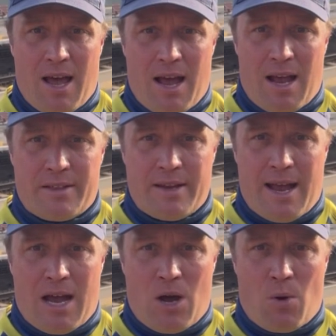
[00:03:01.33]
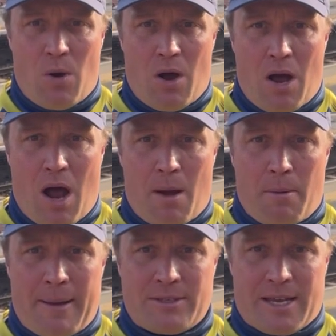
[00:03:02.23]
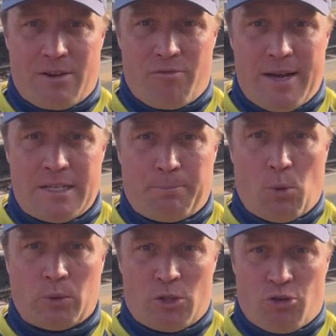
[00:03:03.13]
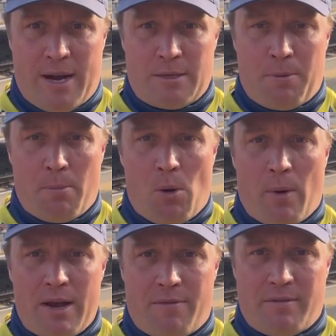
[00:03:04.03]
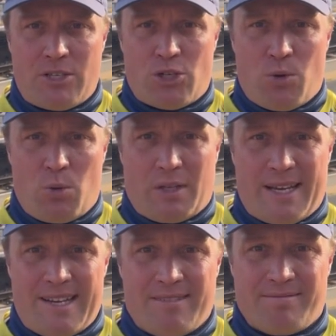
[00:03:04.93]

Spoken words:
And now I'm about to get ready to board the train to be on my way very shortly.